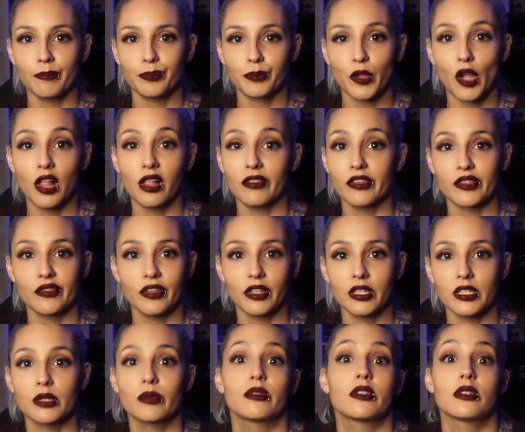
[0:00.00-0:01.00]
All of Us
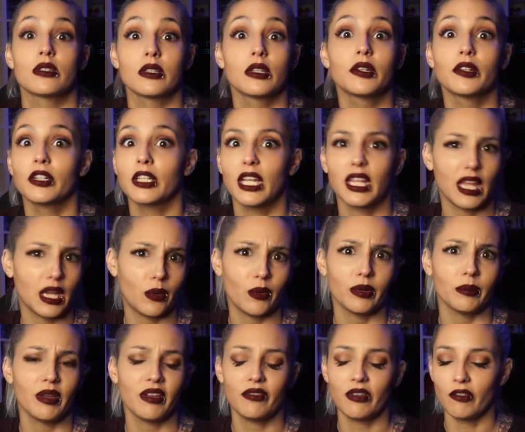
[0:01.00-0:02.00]
Villains, which is literally like one of
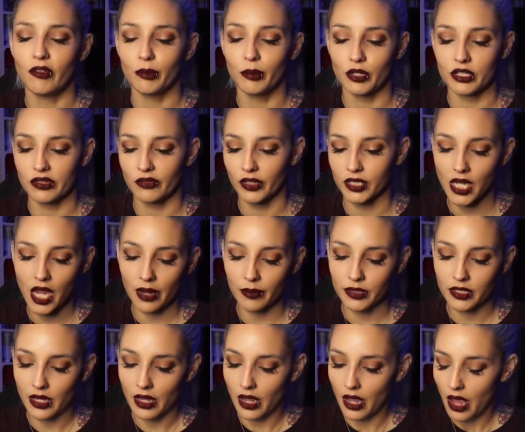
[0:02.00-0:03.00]
my favorite books of all time.
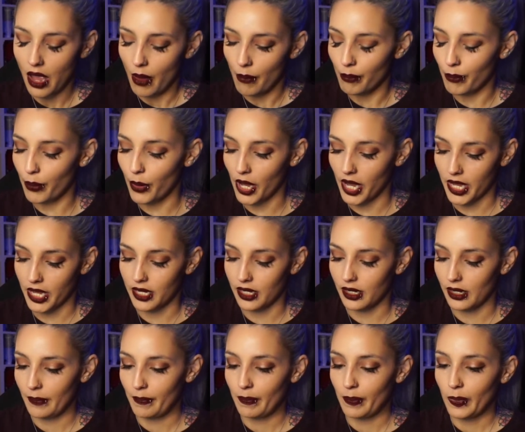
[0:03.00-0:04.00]
But
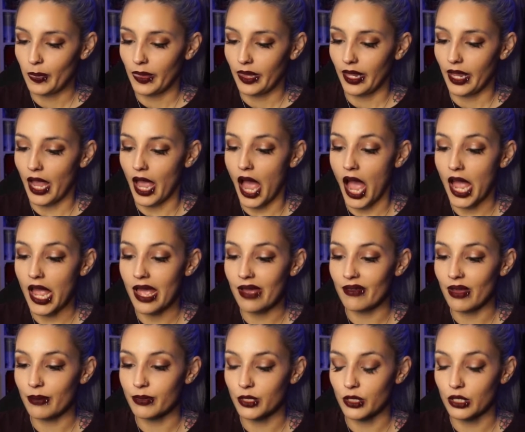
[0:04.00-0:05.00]
I have
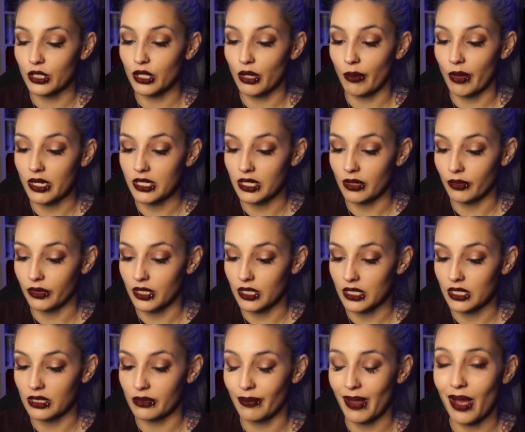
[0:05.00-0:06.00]
absolutely no idea what this
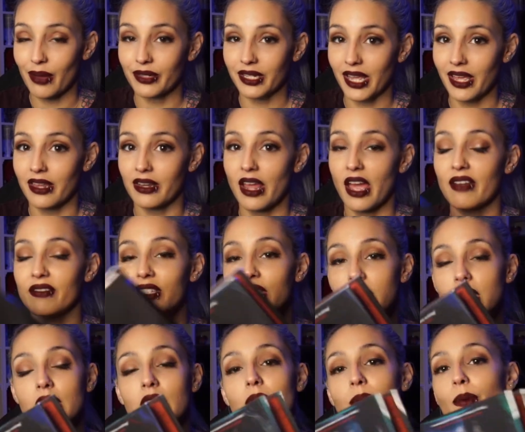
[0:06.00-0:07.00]
is about, and I've
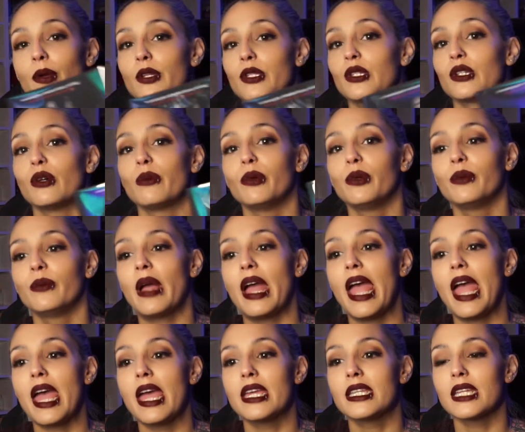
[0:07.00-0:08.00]
seen it at Barnes & Noble,
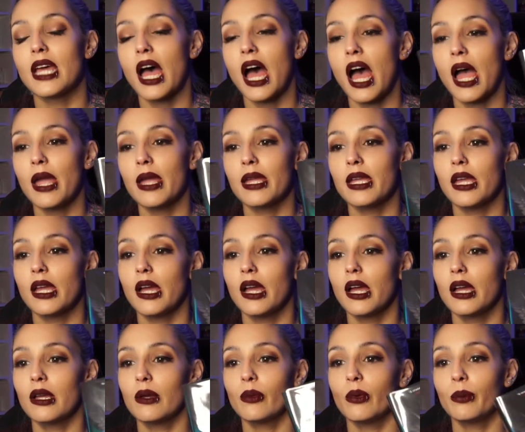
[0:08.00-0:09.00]
and I
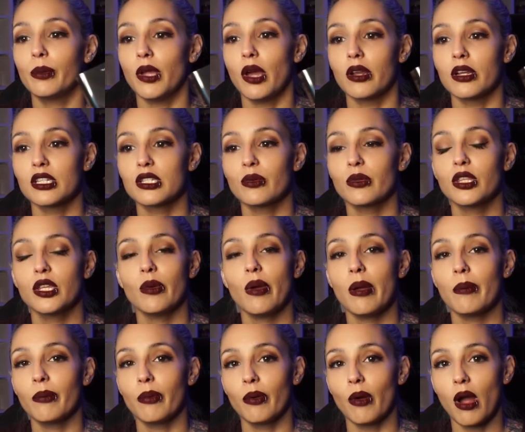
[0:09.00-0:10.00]
will be honest with you, I
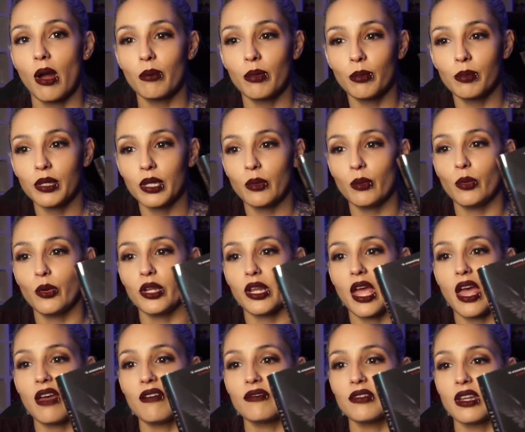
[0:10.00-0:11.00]
probably would
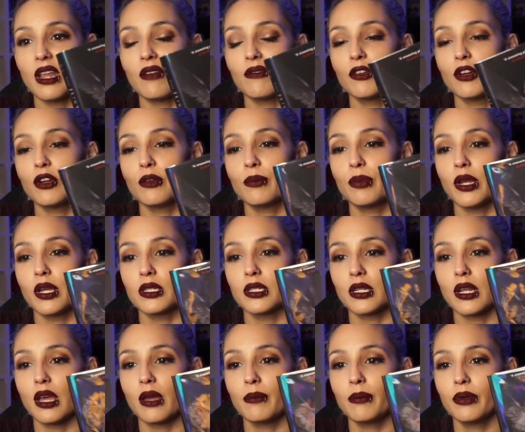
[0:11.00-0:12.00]
have never picked it
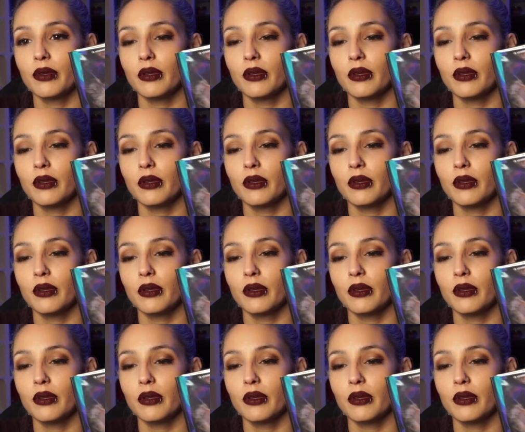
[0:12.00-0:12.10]
up